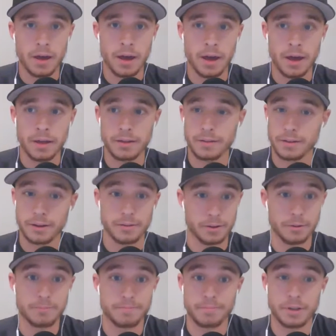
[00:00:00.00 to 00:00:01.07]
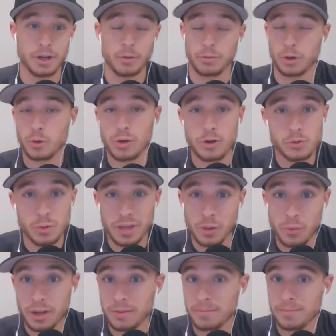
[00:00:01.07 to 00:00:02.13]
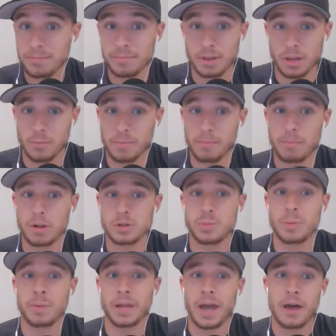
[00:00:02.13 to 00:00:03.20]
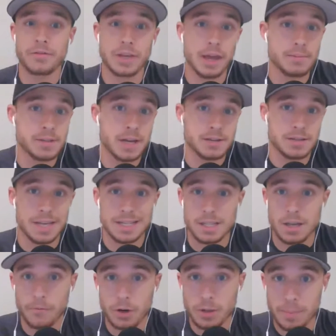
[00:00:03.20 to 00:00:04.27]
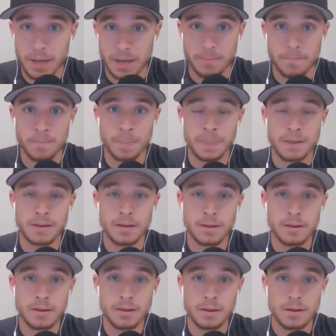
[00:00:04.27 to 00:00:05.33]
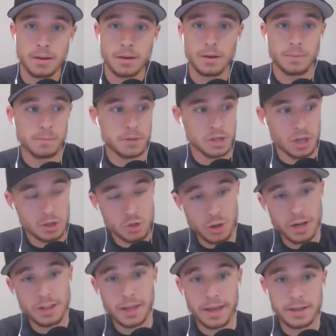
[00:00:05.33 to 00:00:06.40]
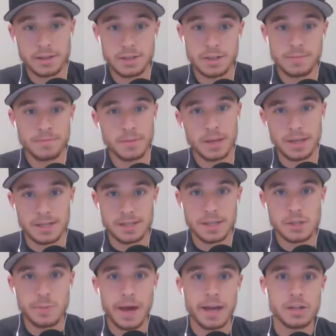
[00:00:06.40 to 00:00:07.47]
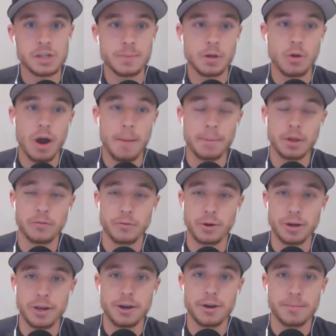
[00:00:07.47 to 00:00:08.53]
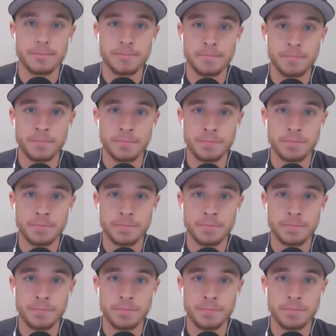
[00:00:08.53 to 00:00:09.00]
They're you know, who knows, will they win, you know, multiple playoff games? That's up for debate. But you get Trey Lance. He sits behind Jimmy Garoppolo for a year.